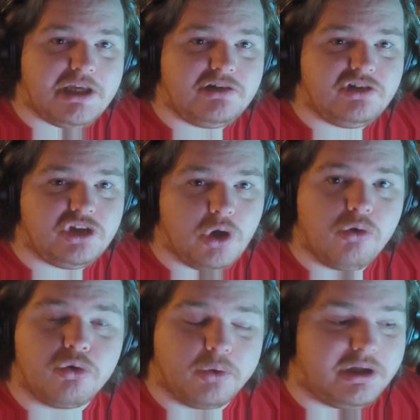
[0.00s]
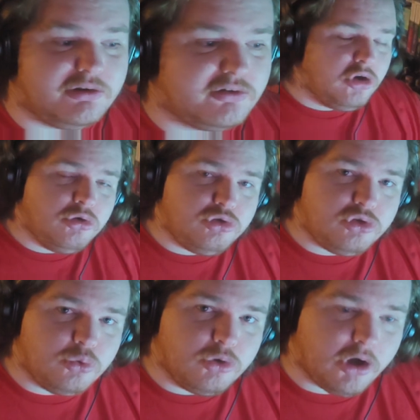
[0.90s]
deodorant
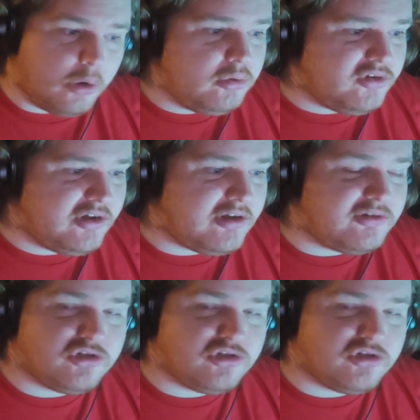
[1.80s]
to coat his